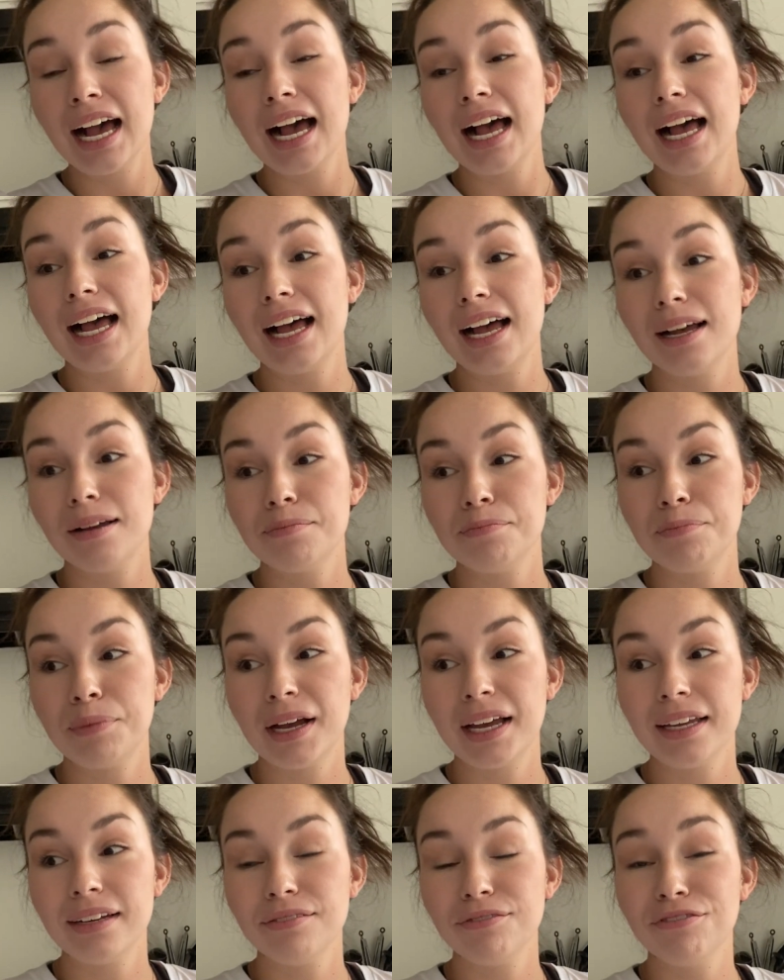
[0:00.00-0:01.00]

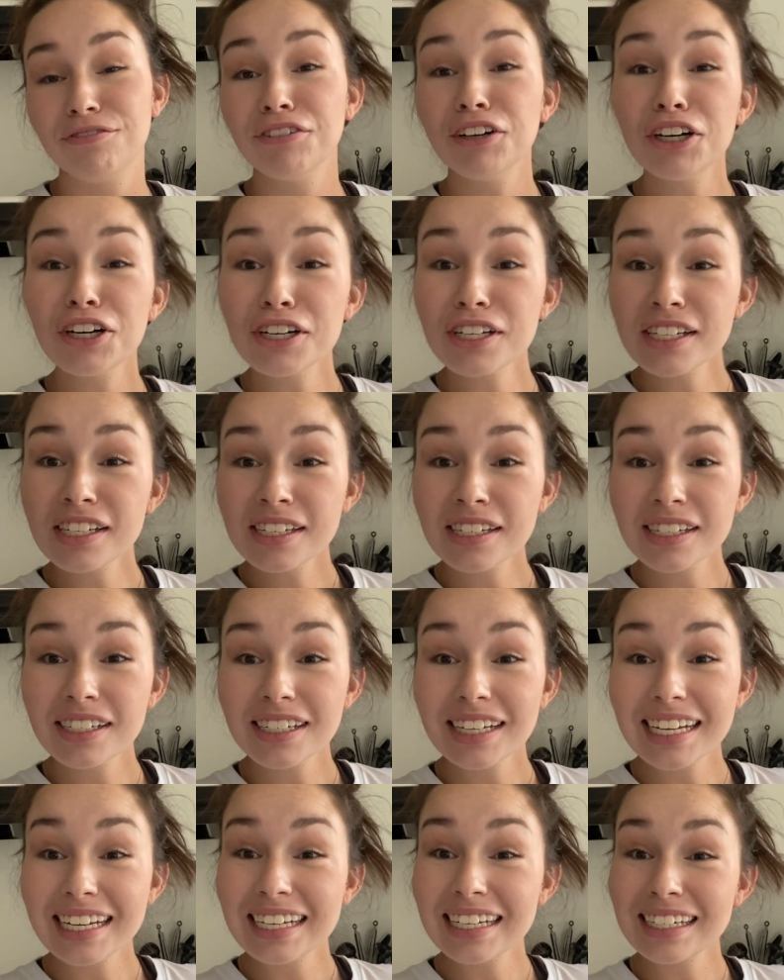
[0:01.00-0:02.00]
But first
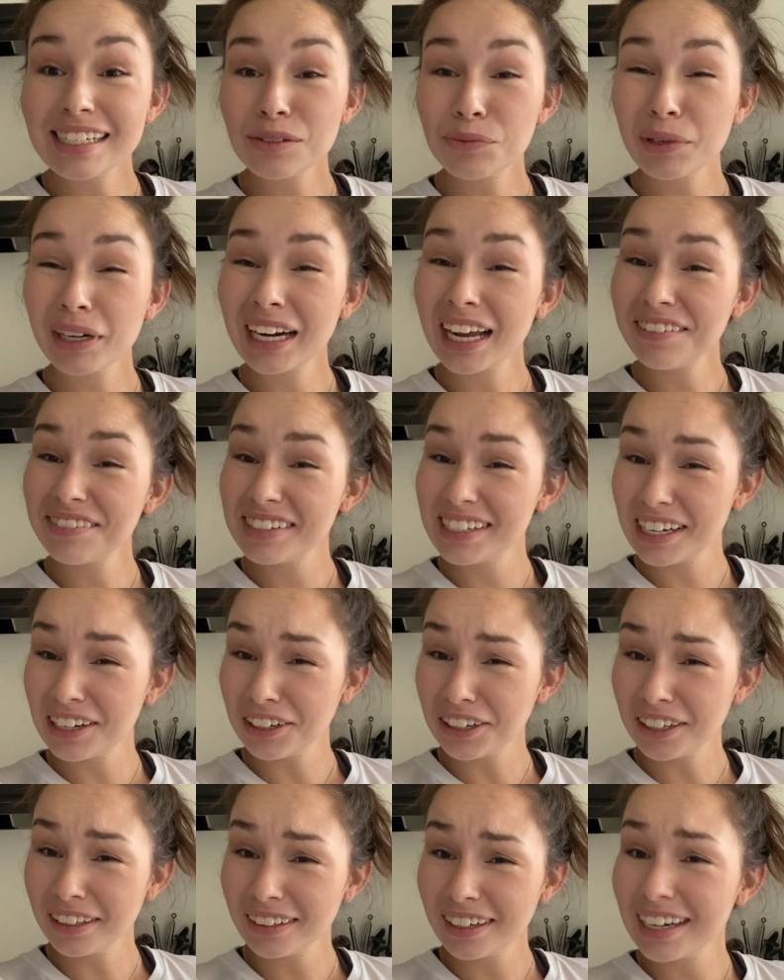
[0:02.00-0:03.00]
is we're gonna have
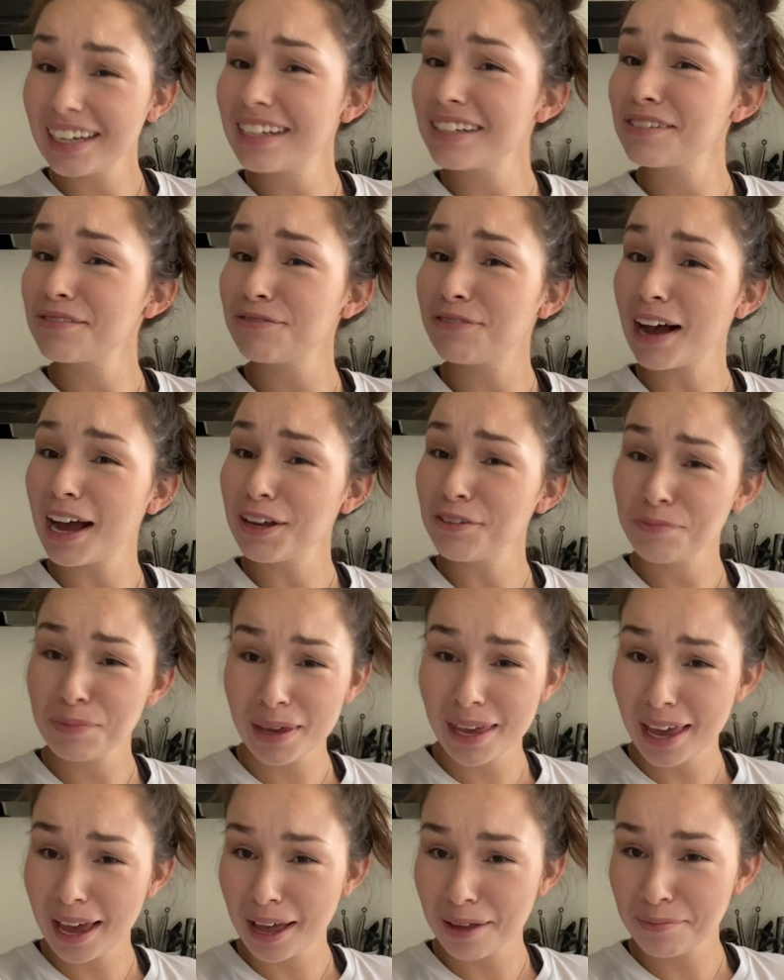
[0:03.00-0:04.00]
dinner. It is 5
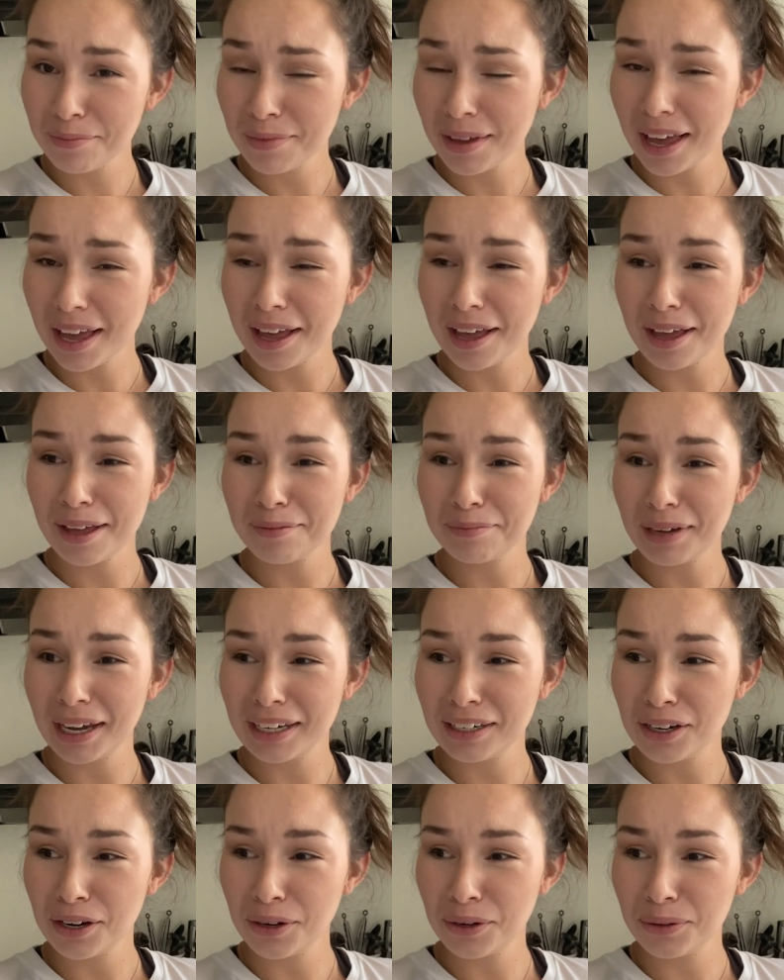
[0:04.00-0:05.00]
p.m. I
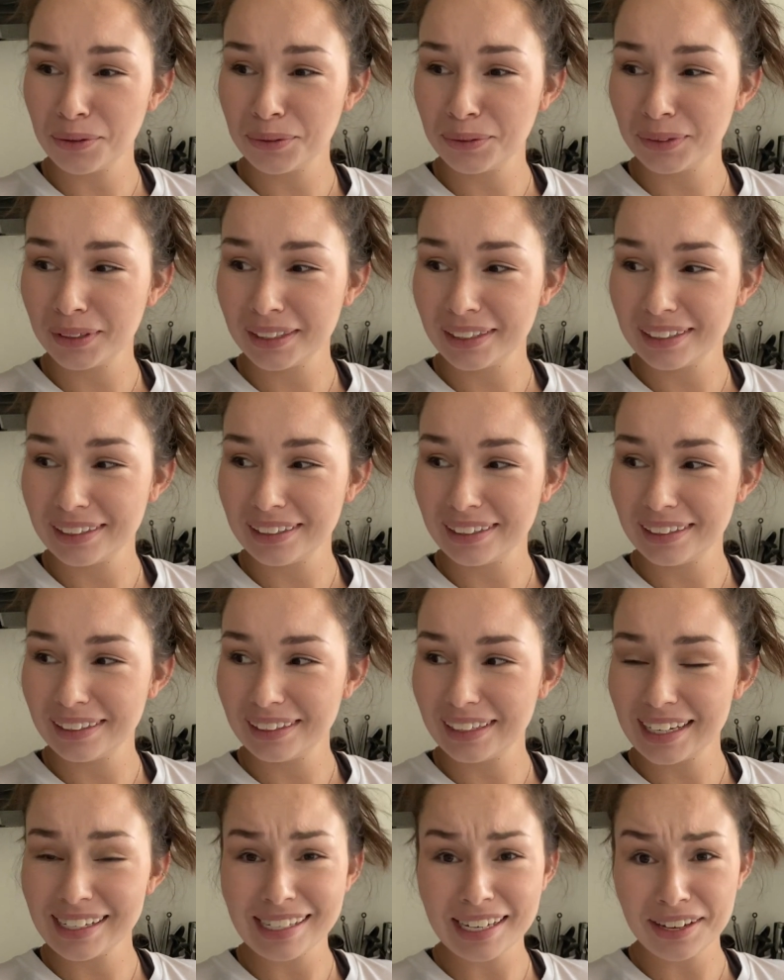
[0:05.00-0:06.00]
know
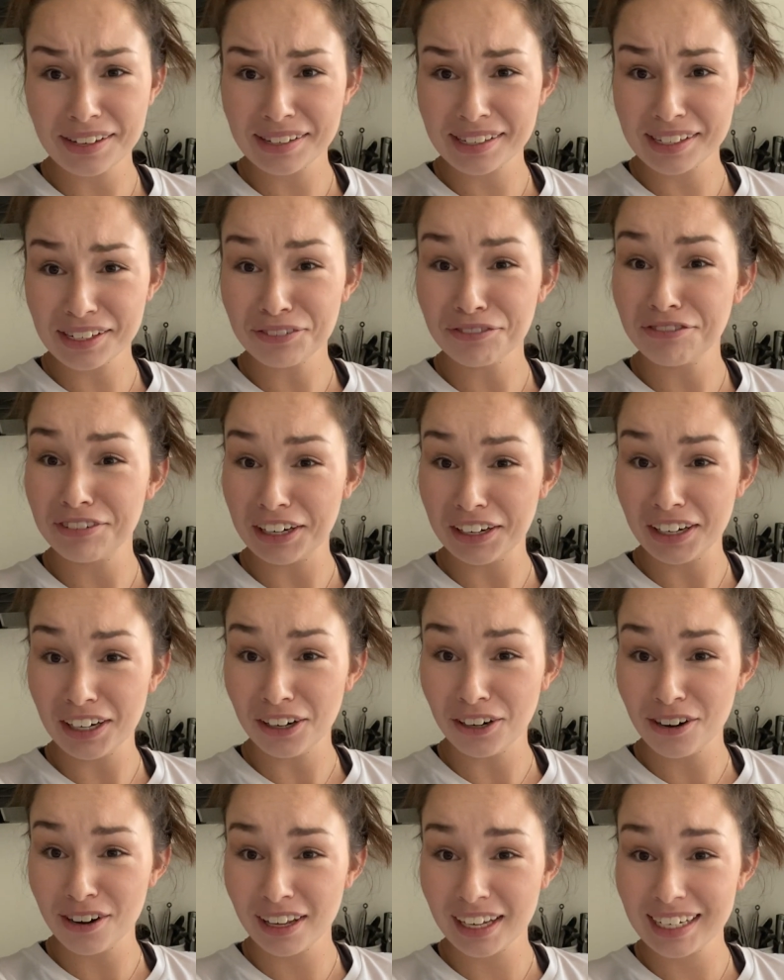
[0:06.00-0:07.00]
that sounds very
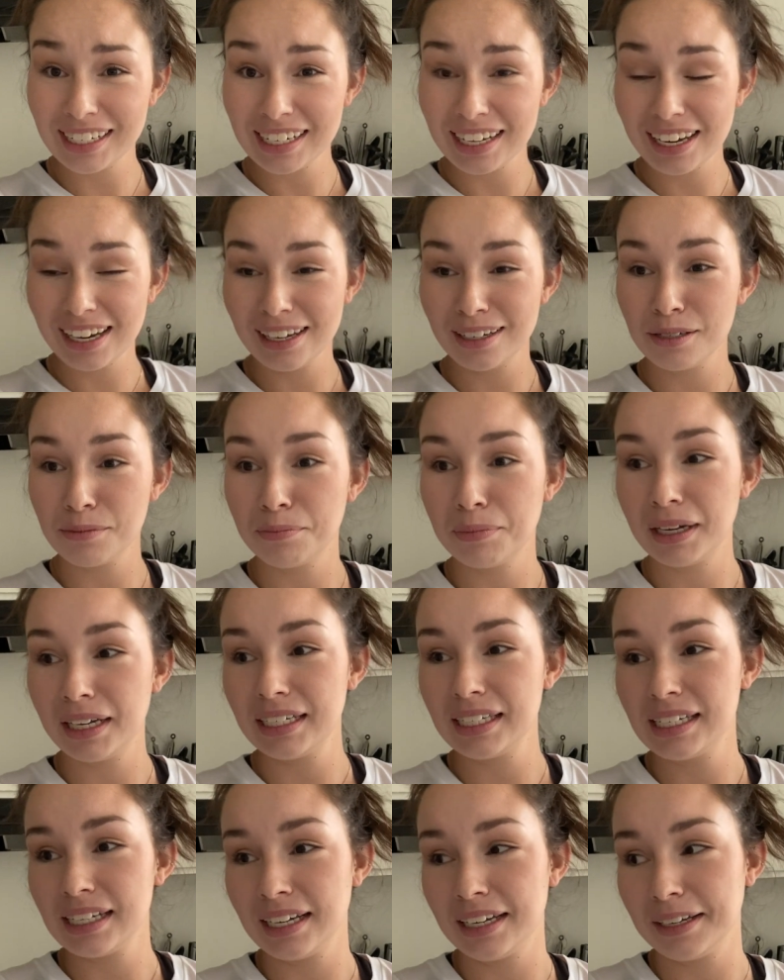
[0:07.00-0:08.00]
early to eat,
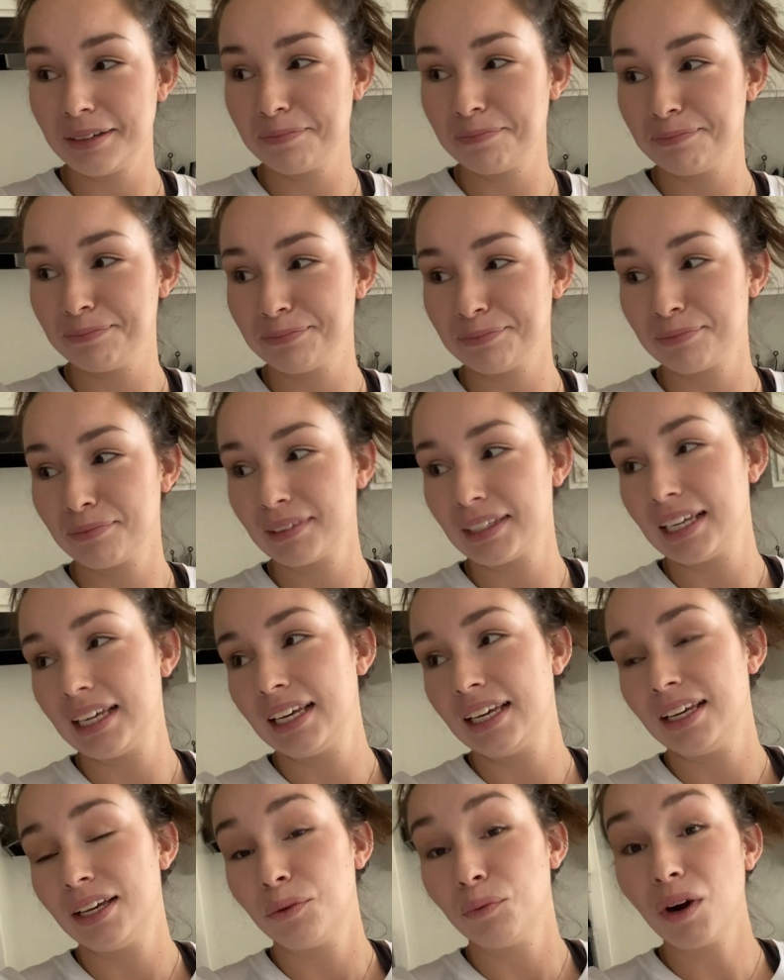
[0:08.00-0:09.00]
but
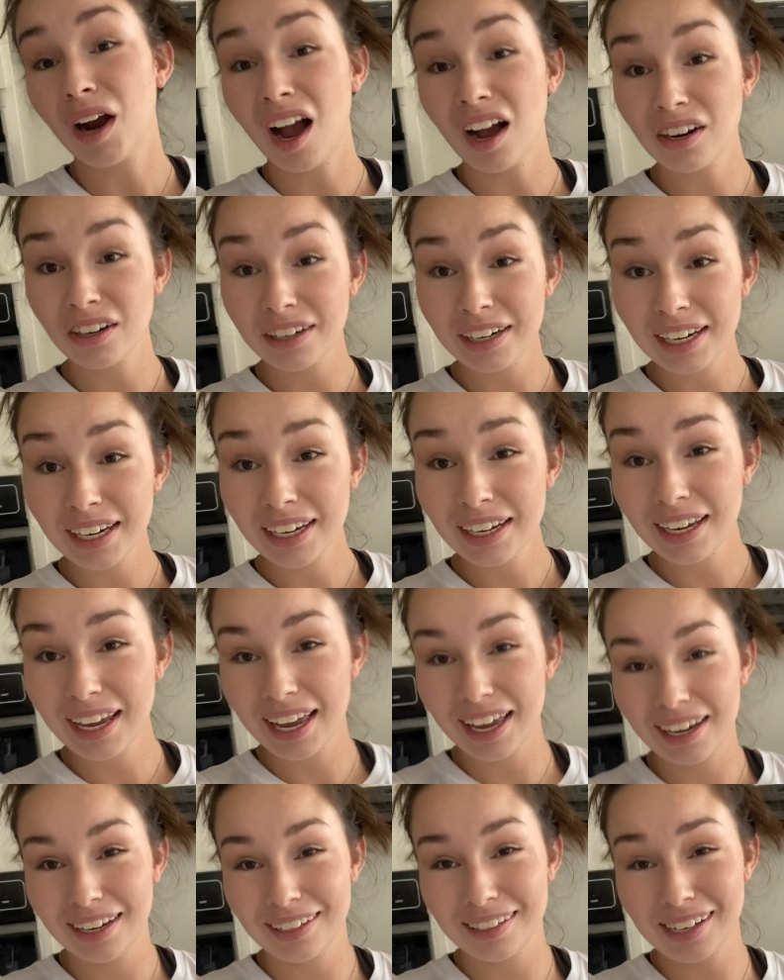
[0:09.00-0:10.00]
we're hungry
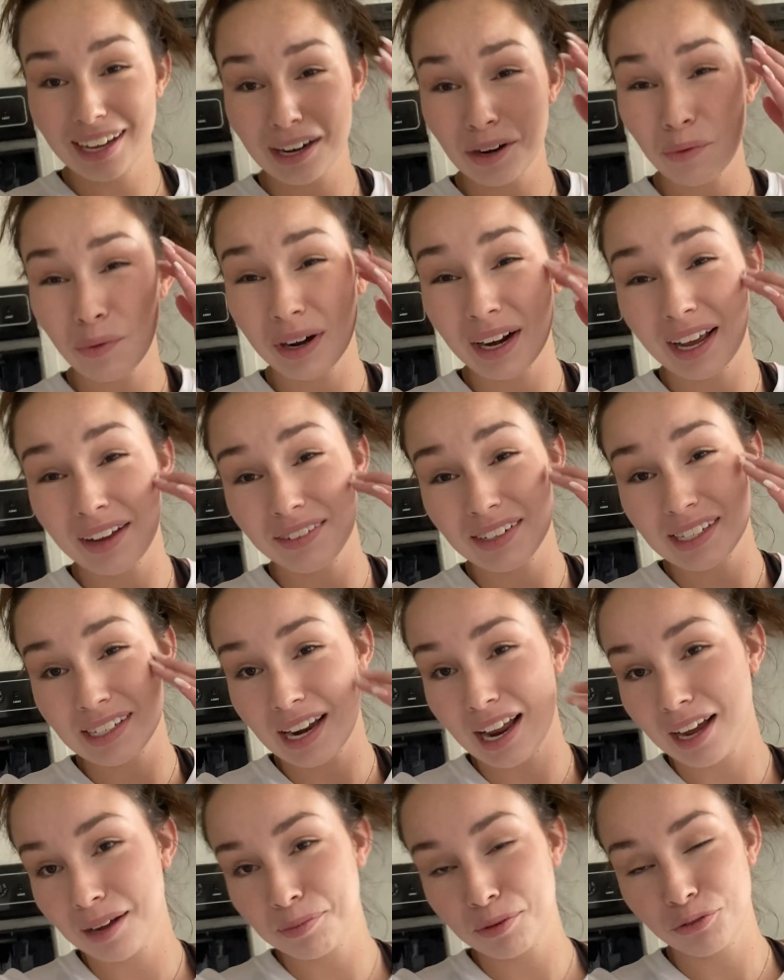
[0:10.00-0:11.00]
and I don't wanna have a
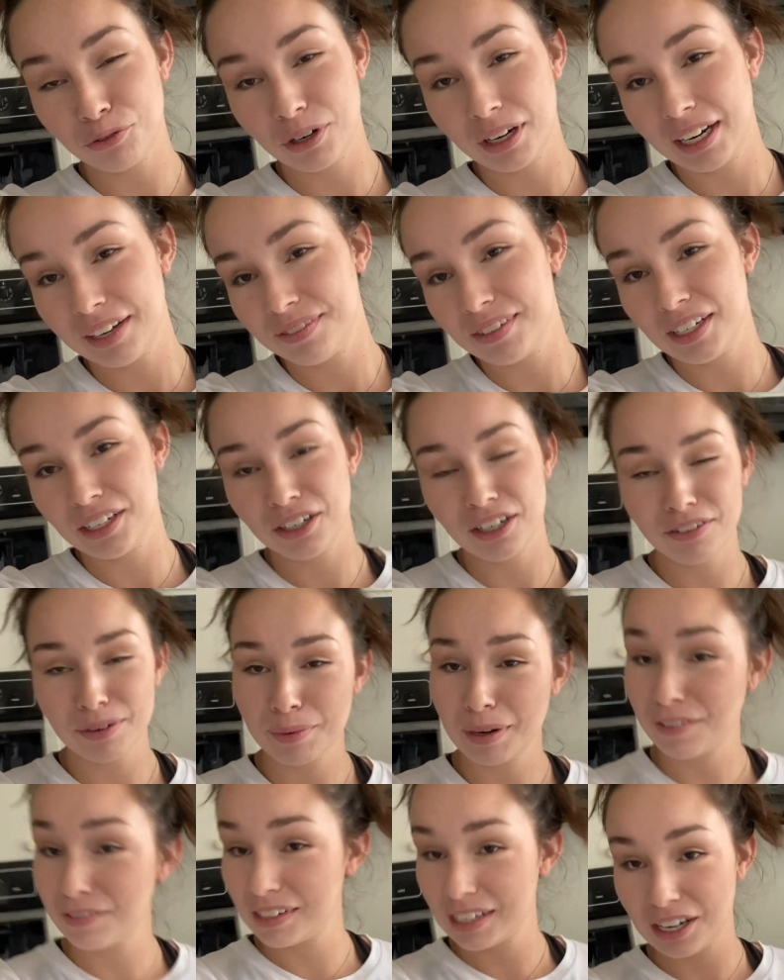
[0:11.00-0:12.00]
snack before I have dinner if I'm
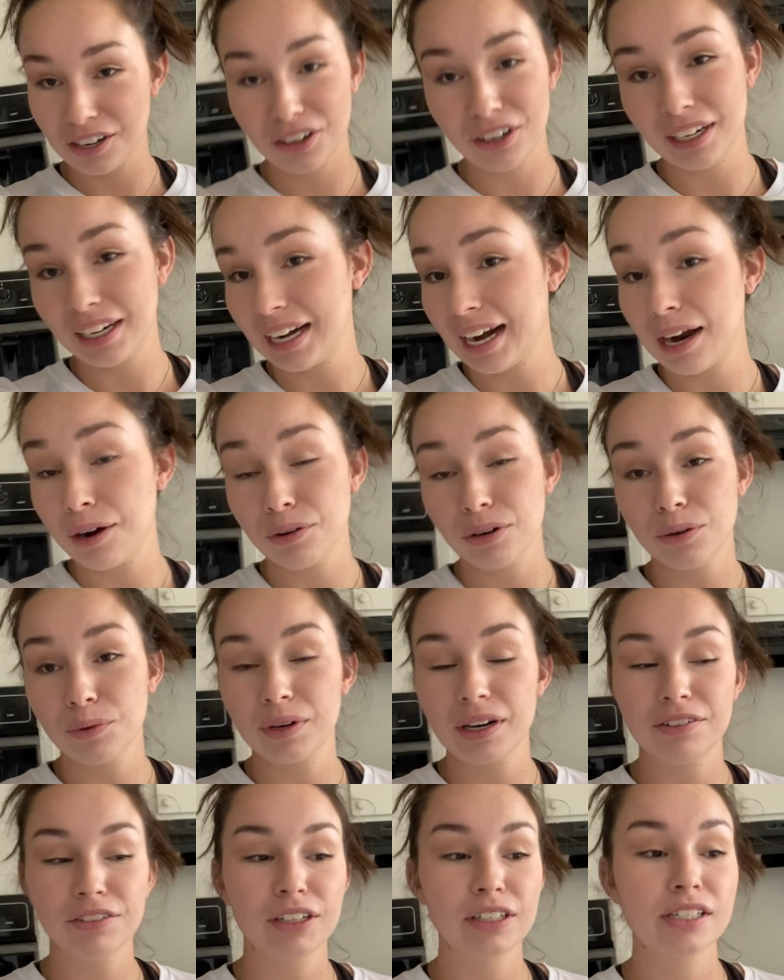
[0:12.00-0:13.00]
gonna have dinner in an hour or
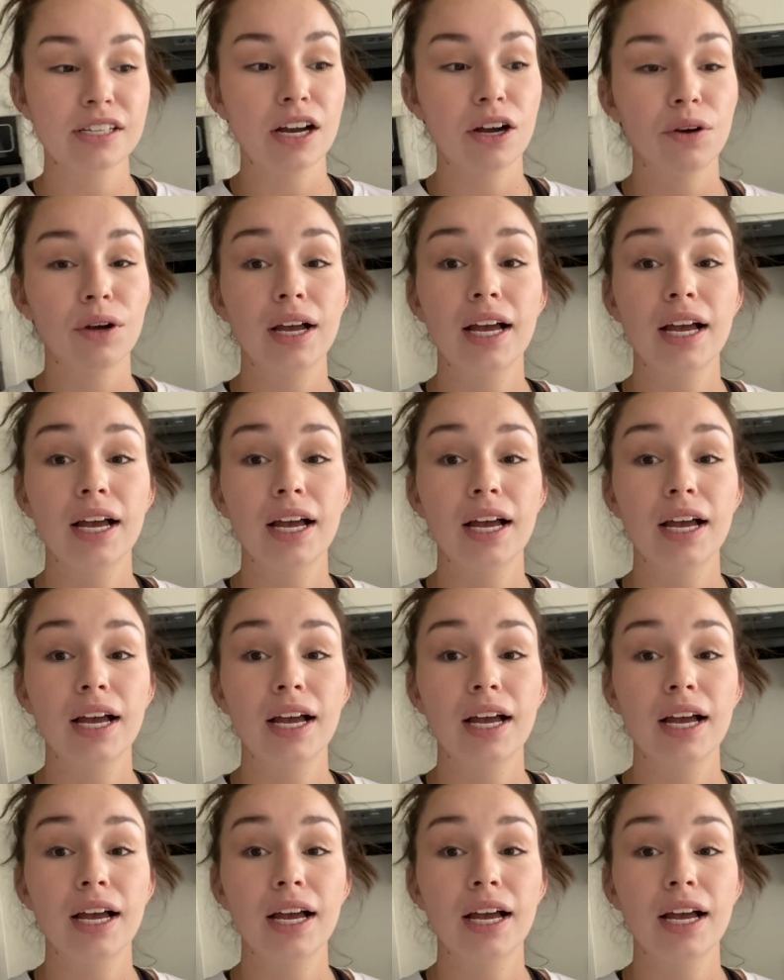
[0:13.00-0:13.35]
whatever. So